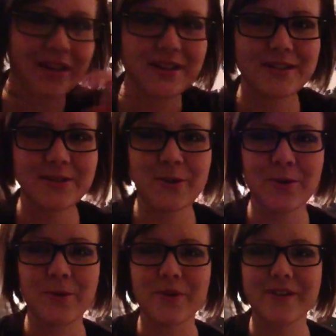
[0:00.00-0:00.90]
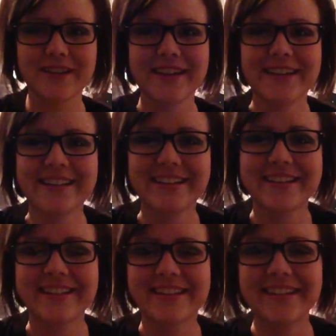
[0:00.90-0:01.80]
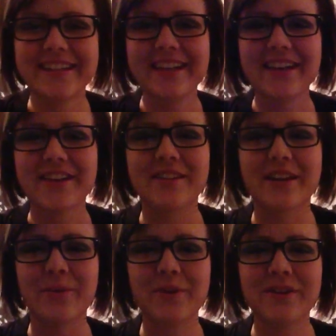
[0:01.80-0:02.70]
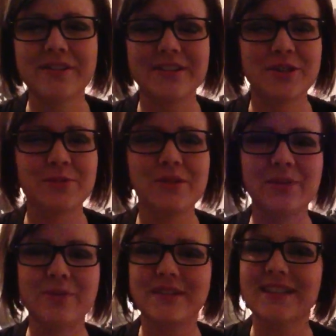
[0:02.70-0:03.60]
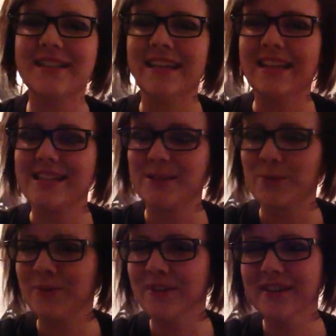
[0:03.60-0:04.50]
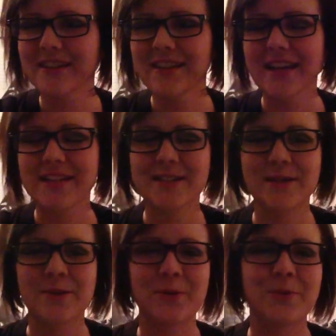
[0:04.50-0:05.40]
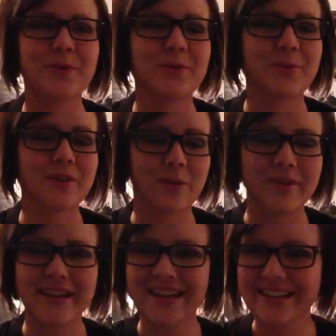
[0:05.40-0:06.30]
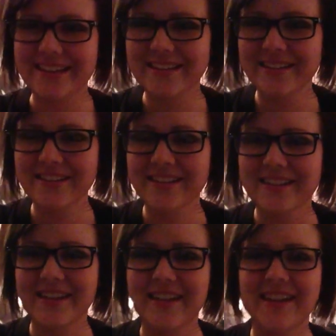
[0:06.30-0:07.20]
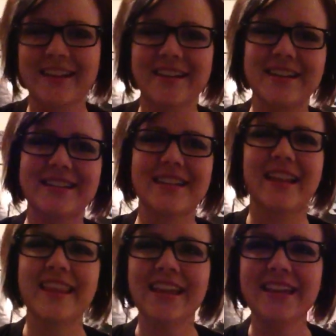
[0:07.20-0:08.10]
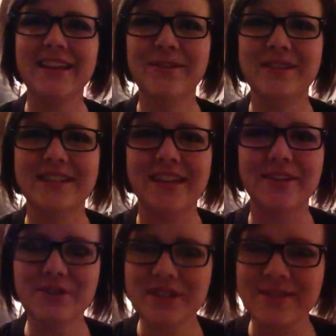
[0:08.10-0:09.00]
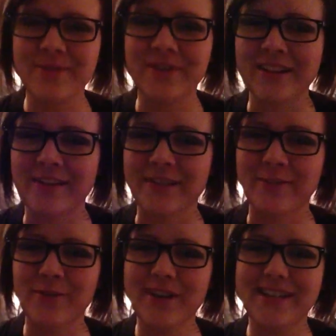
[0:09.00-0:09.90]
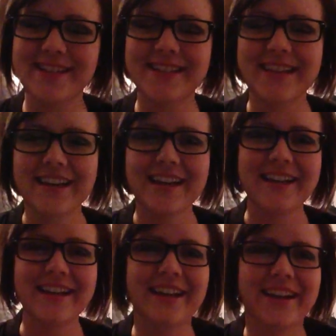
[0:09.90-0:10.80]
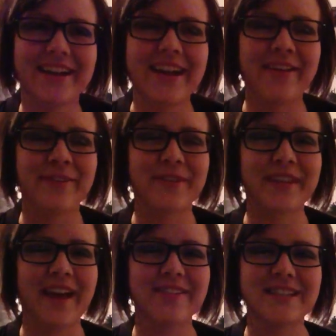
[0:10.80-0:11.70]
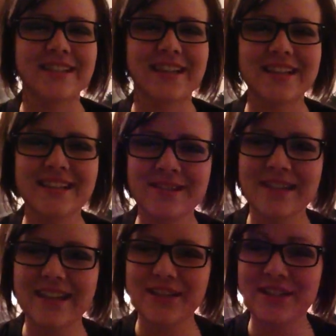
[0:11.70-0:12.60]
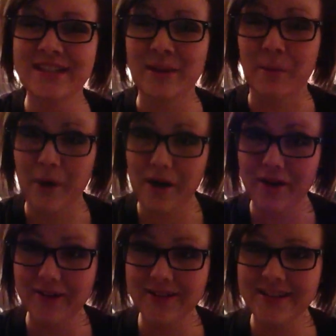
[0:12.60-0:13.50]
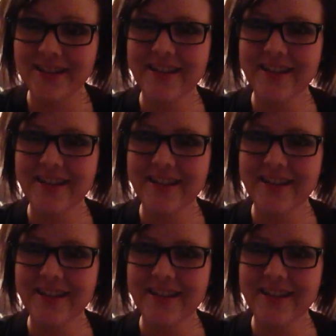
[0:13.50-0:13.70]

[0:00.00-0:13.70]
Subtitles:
So, they're like, well, she really wanted to hear this song, so we're gonna play it. And I said, thank you. And he's like, well, she has a very lovely voice. And everyone laughs and he's like, it sounds like she's in a box.